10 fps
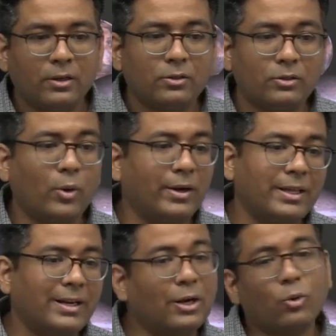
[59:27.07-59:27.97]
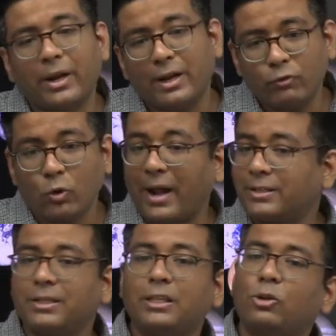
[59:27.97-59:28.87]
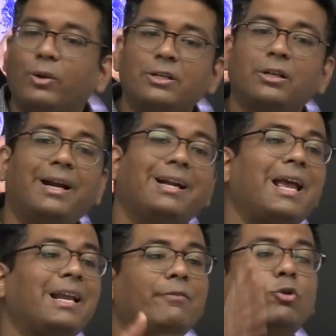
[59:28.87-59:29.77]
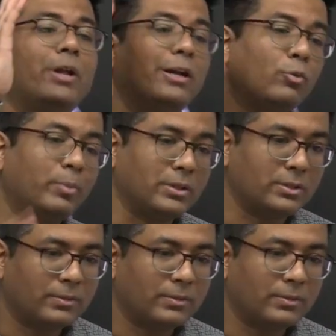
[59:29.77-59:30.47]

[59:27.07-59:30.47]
you are saying that, okay, if you answer this question correctly, I'll give you 10 rupees.